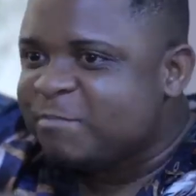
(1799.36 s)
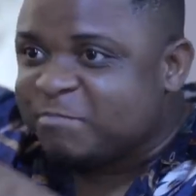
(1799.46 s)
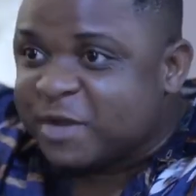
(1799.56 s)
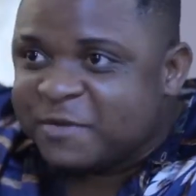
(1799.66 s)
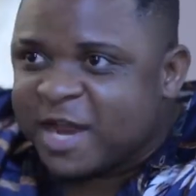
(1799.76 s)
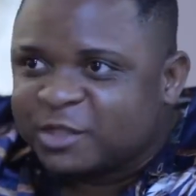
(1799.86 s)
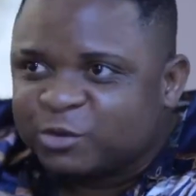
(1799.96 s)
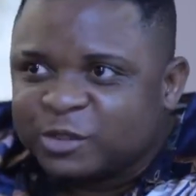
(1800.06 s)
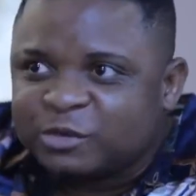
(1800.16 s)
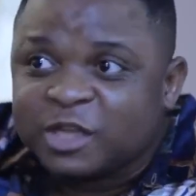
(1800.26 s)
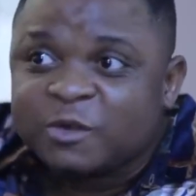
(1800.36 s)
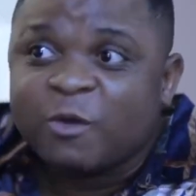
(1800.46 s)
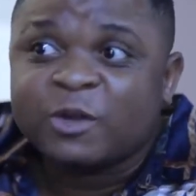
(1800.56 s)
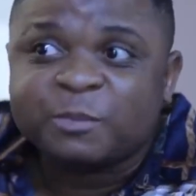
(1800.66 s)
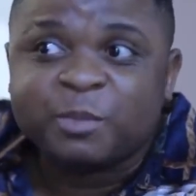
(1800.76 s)
Miria is going to
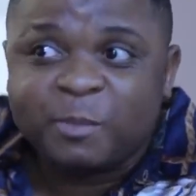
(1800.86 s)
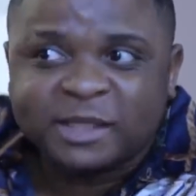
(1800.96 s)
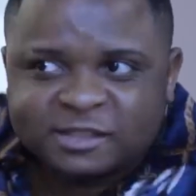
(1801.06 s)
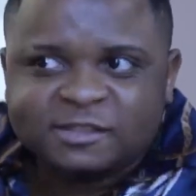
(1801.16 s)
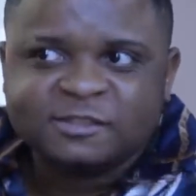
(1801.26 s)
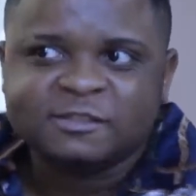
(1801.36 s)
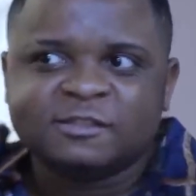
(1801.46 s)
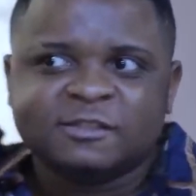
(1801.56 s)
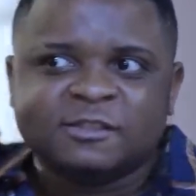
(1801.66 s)
take all the properties.